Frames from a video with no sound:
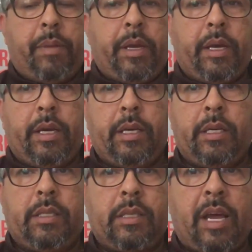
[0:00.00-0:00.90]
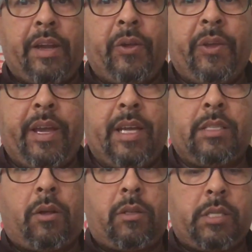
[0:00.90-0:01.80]
because I know you guys
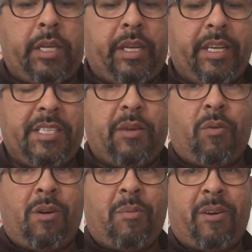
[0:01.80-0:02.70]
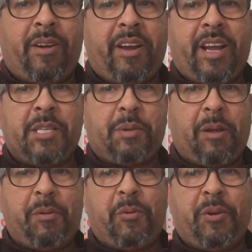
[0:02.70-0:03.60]
all seen these at Walmart, and you guys
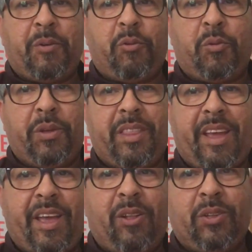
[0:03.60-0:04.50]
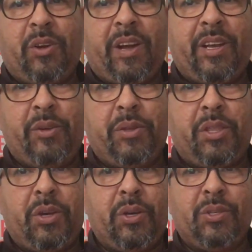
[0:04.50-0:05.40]
probably wondering, well, what the hell do I do with
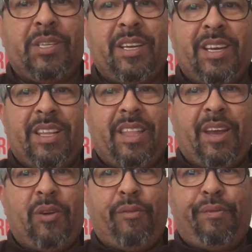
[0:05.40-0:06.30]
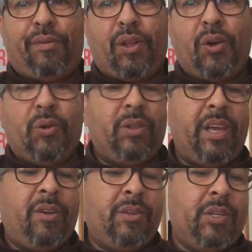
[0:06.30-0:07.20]
those? They don't float, they
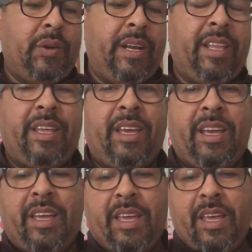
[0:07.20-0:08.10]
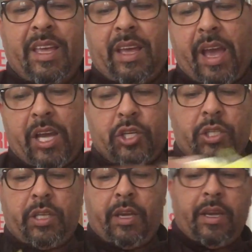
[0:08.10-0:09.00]
don't do anything.
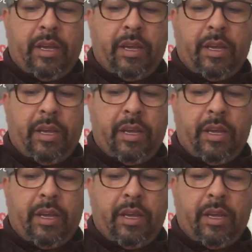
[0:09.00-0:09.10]
Actually,